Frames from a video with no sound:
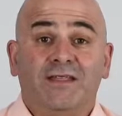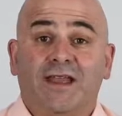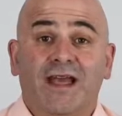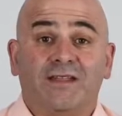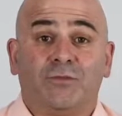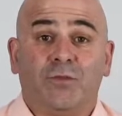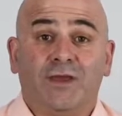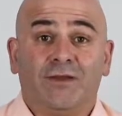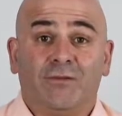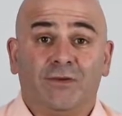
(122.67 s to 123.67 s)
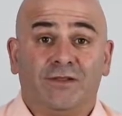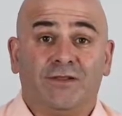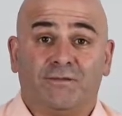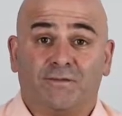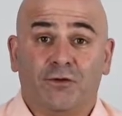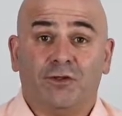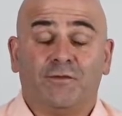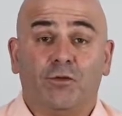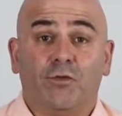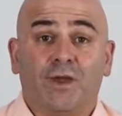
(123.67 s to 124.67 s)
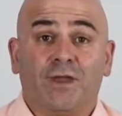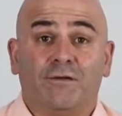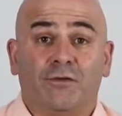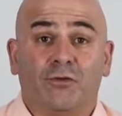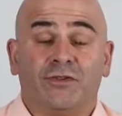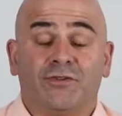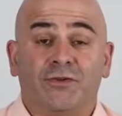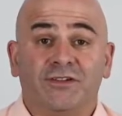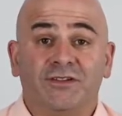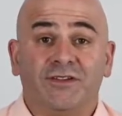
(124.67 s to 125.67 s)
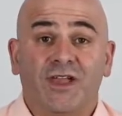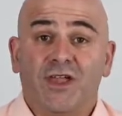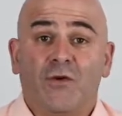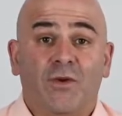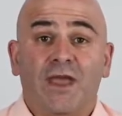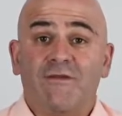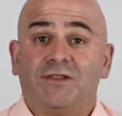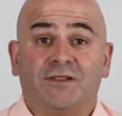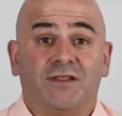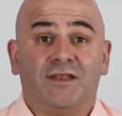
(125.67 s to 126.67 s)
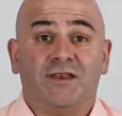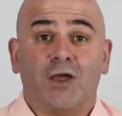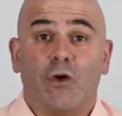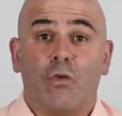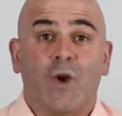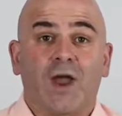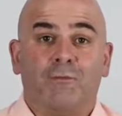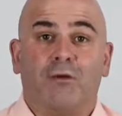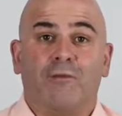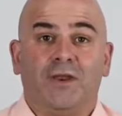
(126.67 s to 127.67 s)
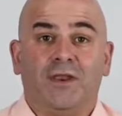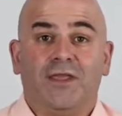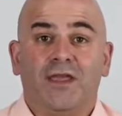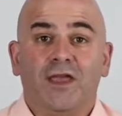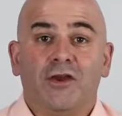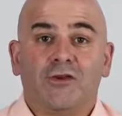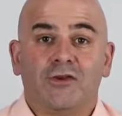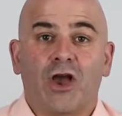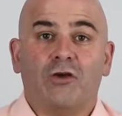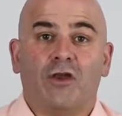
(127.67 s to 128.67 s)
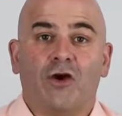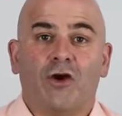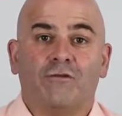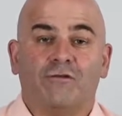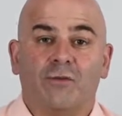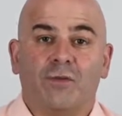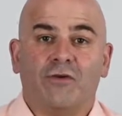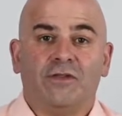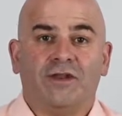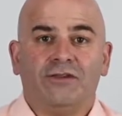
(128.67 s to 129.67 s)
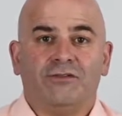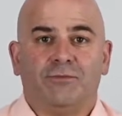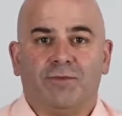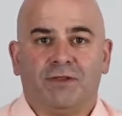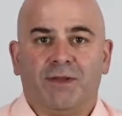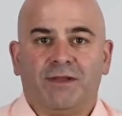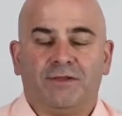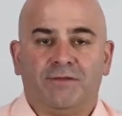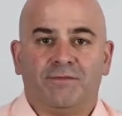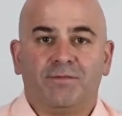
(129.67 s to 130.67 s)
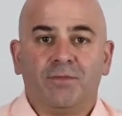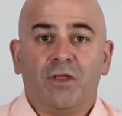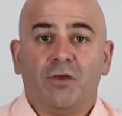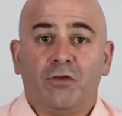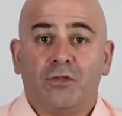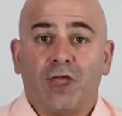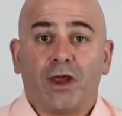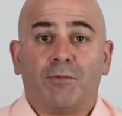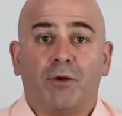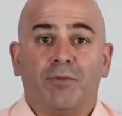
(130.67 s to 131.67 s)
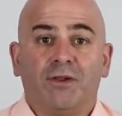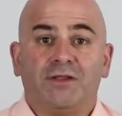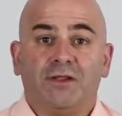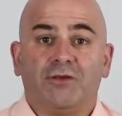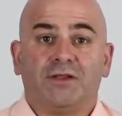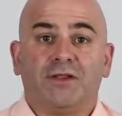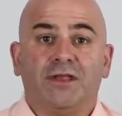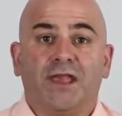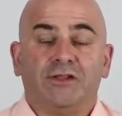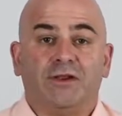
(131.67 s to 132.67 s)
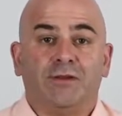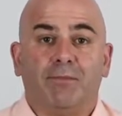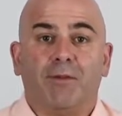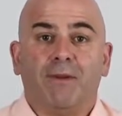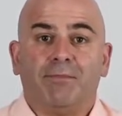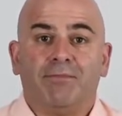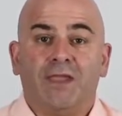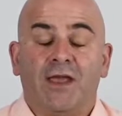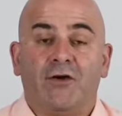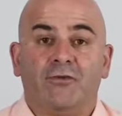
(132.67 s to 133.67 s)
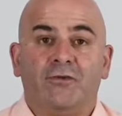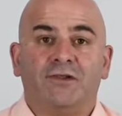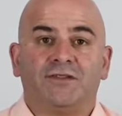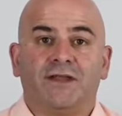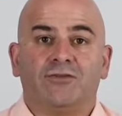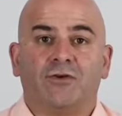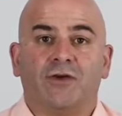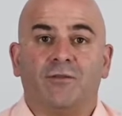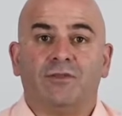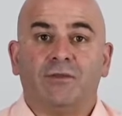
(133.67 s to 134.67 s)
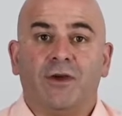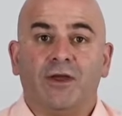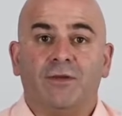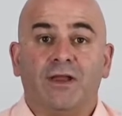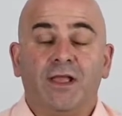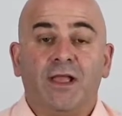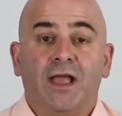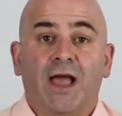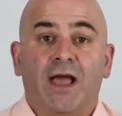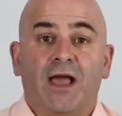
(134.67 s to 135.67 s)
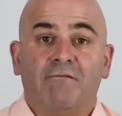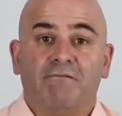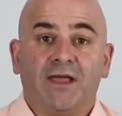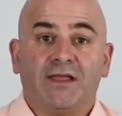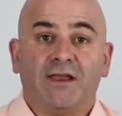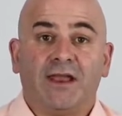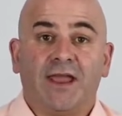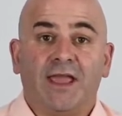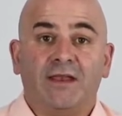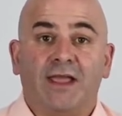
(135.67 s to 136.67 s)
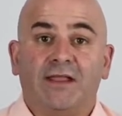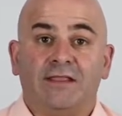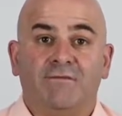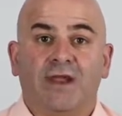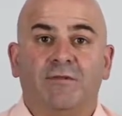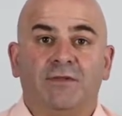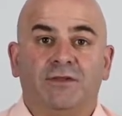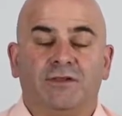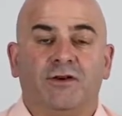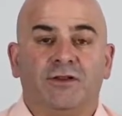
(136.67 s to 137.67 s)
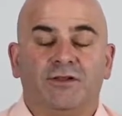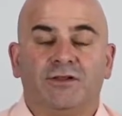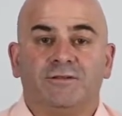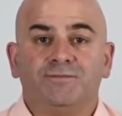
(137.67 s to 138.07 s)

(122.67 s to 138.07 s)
the last week, which is the first full week of the restrictions, we haven't seen one property go live from a residential perspective. The only properties that you're seeing actually pop up now on realestate.com at the moment are vacant land and development sites.